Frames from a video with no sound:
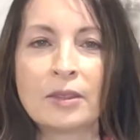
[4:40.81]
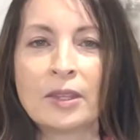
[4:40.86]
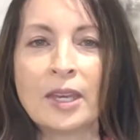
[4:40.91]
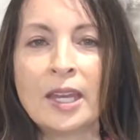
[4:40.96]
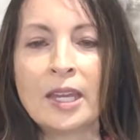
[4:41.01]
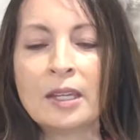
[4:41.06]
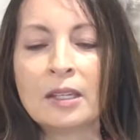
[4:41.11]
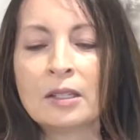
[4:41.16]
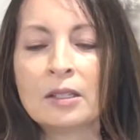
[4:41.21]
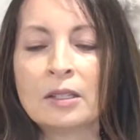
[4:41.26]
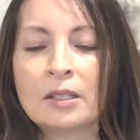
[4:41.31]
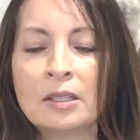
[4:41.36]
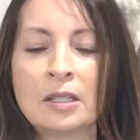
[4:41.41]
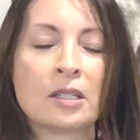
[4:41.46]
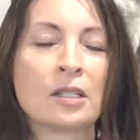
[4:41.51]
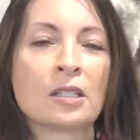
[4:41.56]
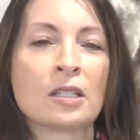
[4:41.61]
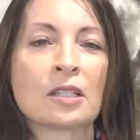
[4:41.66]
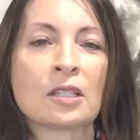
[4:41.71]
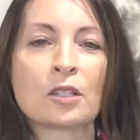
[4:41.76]
thank
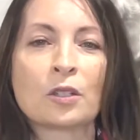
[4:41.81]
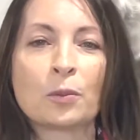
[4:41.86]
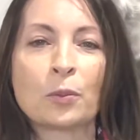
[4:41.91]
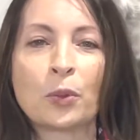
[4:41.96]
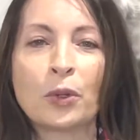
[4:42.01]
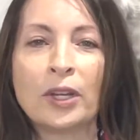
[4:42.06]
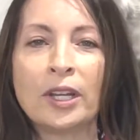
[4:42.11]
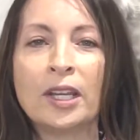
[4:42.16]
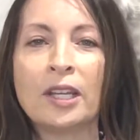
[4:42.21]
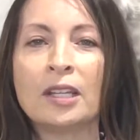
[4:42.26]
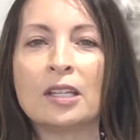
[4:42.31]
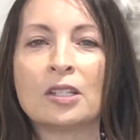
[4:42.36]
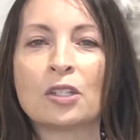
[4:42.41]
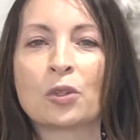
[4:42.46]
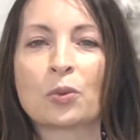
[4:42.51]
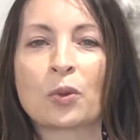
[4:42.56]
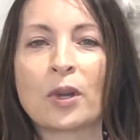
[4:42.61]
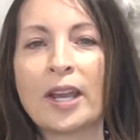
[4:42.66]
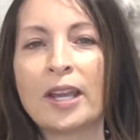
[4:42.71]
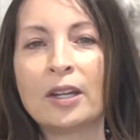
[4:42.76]
goodness, spring
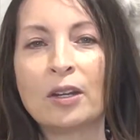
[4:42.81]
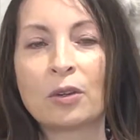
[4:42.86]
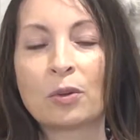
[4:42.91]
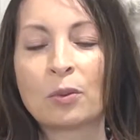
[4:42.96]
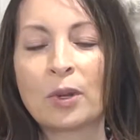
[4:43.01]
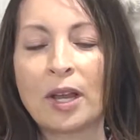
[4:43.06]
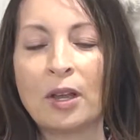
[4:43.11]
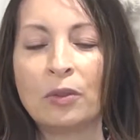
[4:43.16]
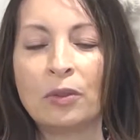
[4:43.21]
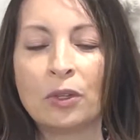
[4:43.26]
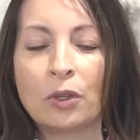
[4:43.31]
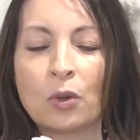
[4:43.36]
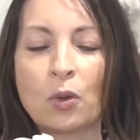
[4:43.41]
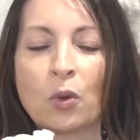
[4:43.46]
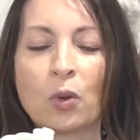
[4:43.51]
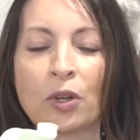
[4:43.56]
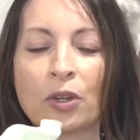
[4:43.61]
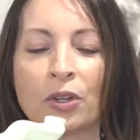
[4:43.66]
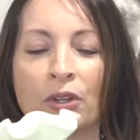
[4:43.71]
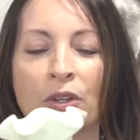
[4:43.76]
is right around the
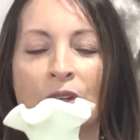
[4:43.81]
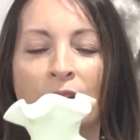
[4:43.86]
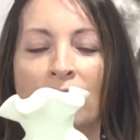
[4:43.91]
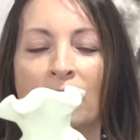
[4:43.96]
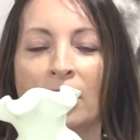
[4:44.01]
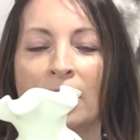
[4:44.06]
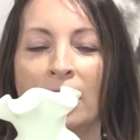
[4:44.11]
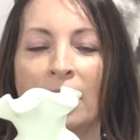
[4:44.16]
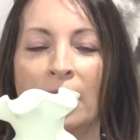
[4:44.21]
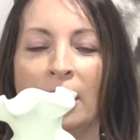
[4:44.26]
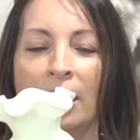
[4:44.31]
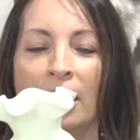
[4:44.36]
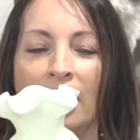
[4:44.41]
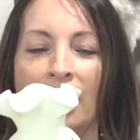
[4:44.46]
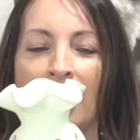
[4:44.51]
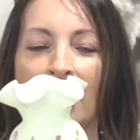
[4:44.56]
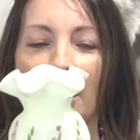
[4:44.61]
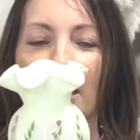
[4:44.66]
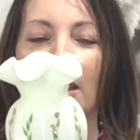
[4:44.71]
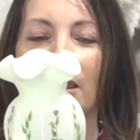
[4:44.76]
corner.
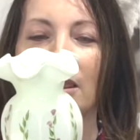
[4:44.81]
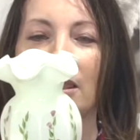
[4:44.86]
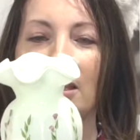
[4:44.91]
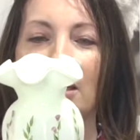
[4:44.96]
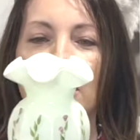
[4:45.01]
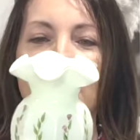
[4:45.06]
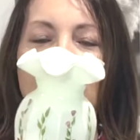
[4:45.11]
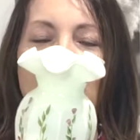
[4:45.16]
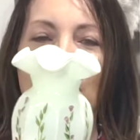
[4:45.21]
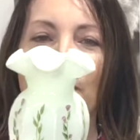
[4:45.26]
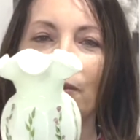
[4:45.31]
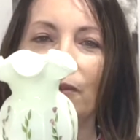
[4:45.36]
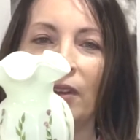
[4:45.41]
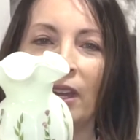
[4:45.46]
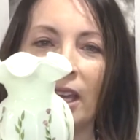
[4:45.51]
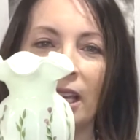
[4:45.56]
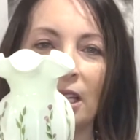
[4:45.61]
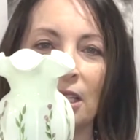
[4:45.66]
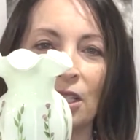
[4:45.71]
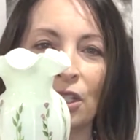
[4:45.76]
And this
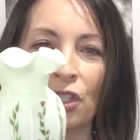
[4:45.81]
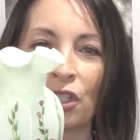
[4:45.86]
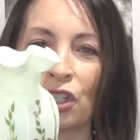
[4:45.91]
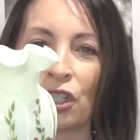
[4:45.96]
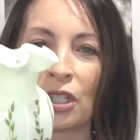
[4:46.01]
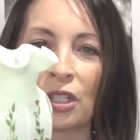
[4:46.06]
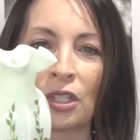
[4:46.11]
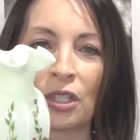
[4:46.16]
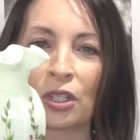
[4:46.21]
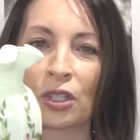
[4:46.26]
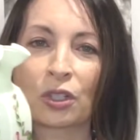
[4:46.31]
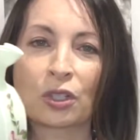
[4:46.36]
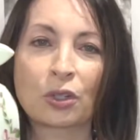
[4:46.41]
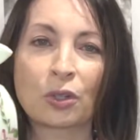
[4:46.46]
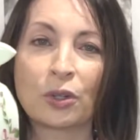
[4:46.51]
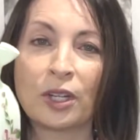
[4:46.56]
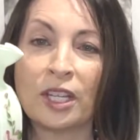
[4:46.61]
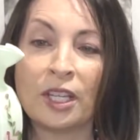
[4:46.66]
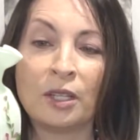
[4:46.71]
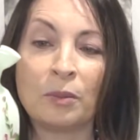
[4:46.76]
vase just
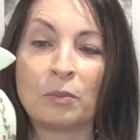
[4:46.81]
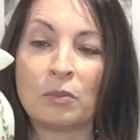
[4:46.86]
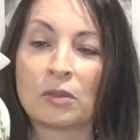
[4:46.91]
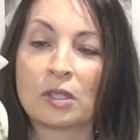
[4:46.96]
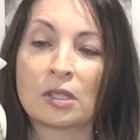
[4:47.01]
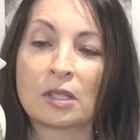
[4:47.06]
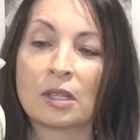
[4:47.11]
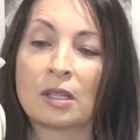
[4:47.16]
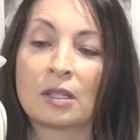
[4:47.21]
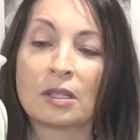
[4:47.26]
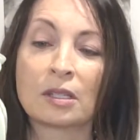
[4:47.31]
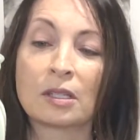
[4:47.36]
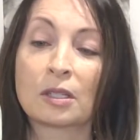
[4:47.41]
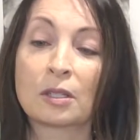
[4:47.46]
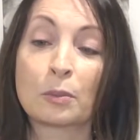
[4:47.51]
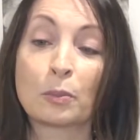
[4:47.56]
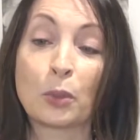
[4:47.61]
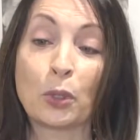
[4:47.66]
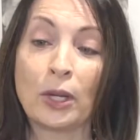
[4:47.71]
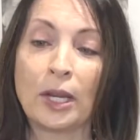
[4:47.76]
screams
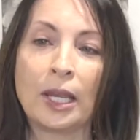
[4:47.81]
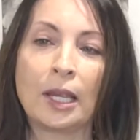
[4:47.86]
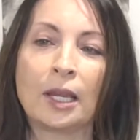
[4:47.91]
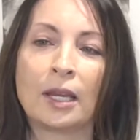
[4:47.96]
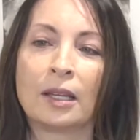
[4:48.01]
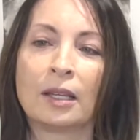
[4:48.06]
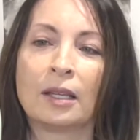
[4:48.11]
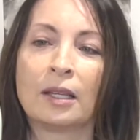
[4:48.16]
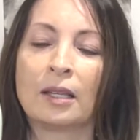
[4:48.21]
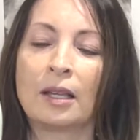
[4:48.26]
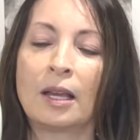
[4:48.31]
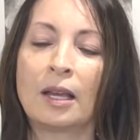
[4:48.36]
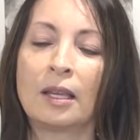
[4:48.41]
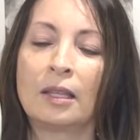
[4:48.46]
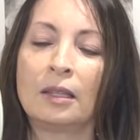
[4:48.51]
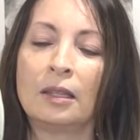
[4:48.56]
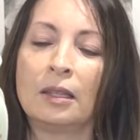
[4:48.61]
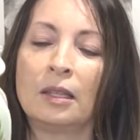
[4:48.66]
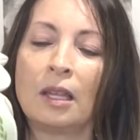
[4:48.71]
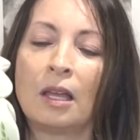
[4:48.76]
spring. I
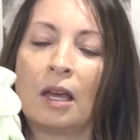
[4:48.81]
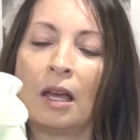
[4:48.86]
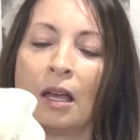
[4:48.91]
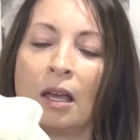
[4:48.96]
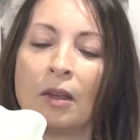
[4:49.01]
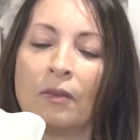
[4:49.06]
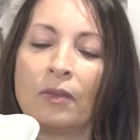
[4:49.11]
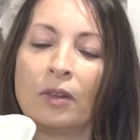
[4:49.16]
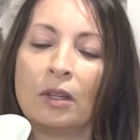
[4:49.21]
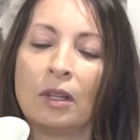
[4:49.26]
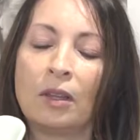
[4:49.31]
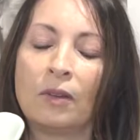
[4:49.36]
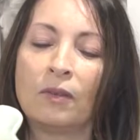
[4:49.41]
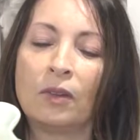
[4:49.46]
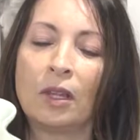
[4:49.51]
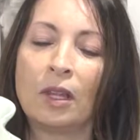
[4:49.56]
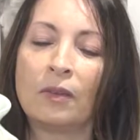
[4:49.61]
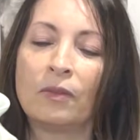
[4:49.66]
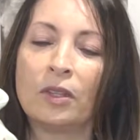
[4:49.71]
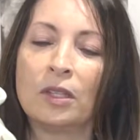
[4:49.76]
love, love,
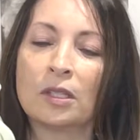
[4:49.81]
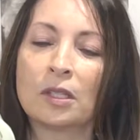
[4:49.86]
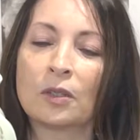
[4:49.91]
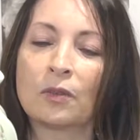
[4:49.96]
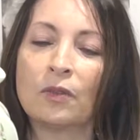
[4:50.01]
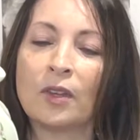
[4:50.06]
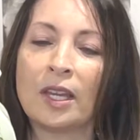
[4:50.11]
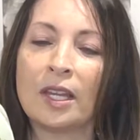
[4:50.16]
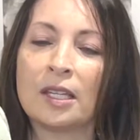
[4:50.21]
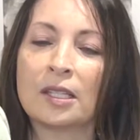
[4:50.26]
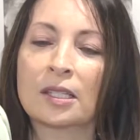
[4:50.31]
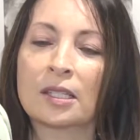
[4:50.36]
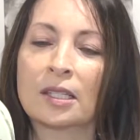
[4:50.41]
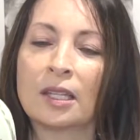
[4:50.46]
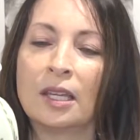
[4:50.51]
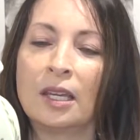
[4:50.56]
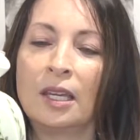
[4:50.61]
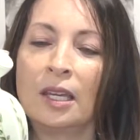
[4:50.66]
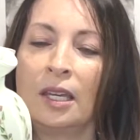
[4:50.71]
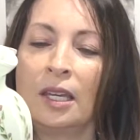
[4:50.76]
love this vase.
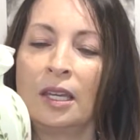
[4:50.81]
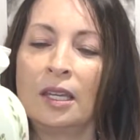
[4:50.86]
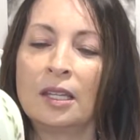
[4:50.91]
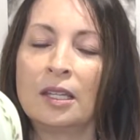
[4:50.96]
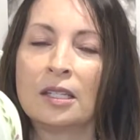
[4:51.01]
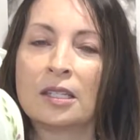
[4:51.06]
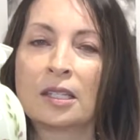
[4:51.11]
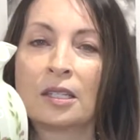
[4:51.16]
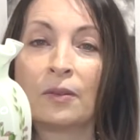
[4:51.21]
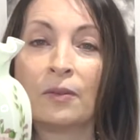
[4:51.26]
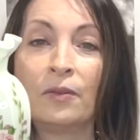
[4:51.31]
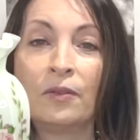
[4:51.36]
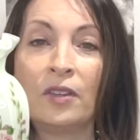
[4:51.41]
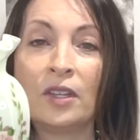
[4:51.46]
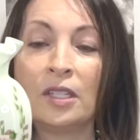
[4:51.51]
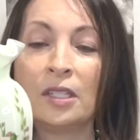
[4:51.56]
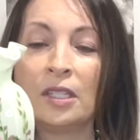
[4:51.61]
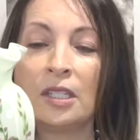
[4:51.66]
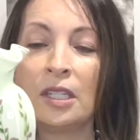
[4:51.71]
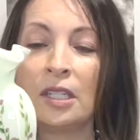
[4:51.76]
It's a
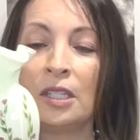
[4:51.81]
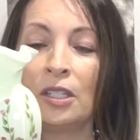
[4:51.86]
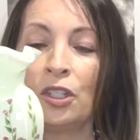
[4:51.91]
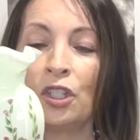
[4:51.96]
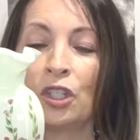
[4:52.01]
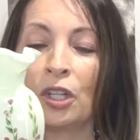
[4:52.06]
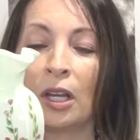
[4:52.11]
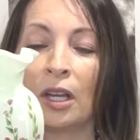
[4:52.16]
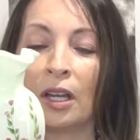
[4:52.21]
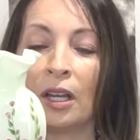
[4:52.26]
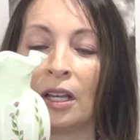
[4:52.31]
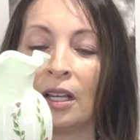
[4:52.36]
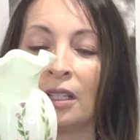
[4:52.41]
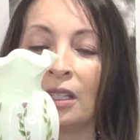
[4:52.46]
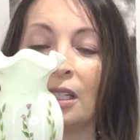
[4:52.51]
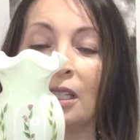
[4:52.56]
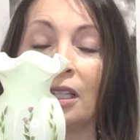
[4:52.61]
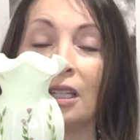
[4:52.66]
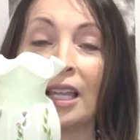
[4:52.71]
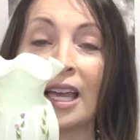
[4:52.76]
vintage
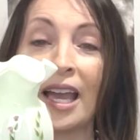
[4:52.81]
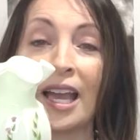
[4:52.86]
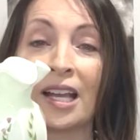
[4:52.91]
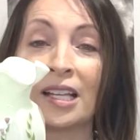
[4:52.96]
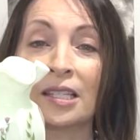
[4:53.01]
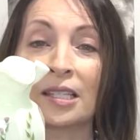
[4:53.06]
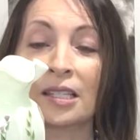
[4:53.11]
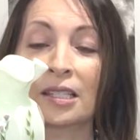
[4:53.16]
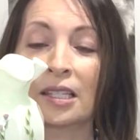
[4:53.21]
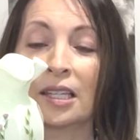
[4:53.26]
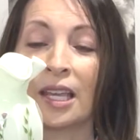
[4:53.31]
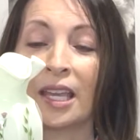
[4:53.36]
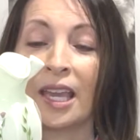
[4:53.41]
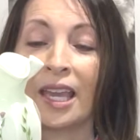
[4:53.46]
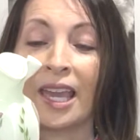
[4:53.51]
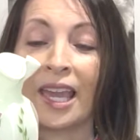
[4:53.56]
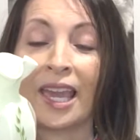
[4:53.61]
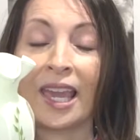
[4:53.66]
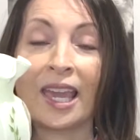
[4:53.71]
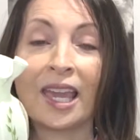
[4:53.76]
glass
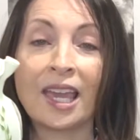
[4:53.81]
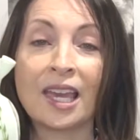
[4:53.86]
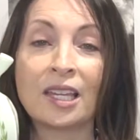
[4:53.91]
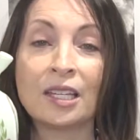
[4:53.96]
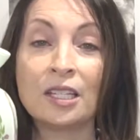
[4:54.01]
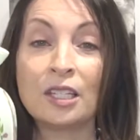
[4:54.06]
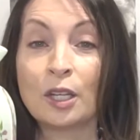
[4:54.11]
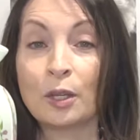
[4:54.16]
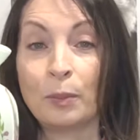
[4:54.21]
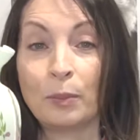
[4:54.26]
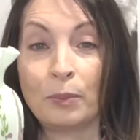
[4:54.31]
hand